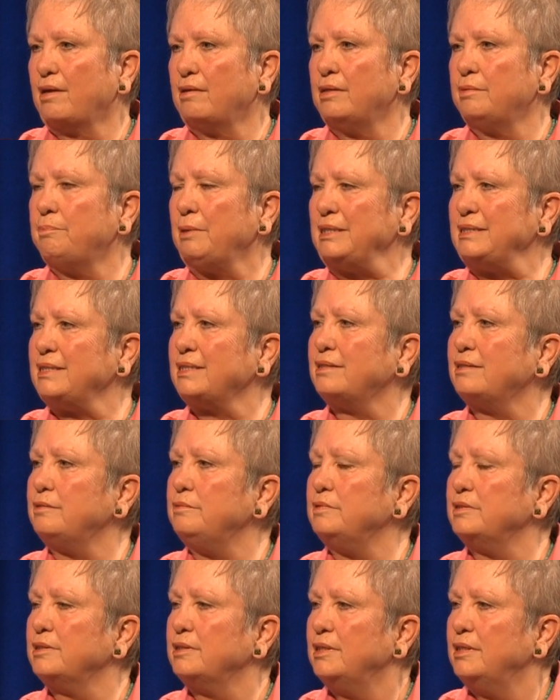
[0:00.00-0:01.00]
it
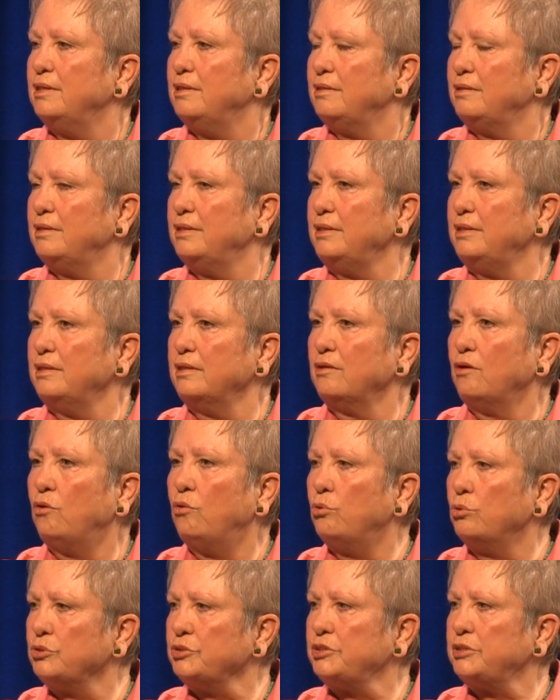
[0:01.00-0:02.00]
basically, the
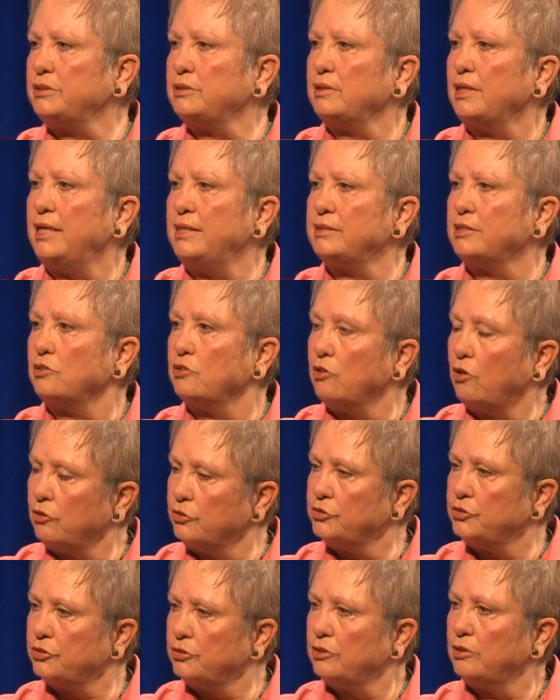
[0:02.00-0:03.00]
horse has a
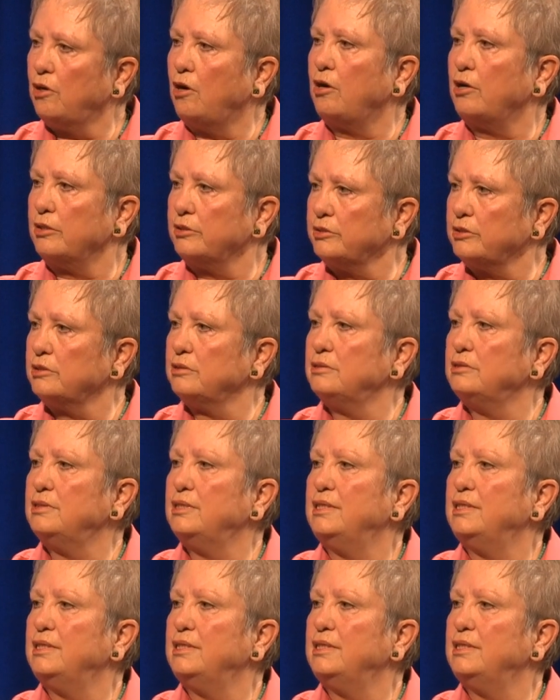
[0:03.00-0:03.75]
larger heart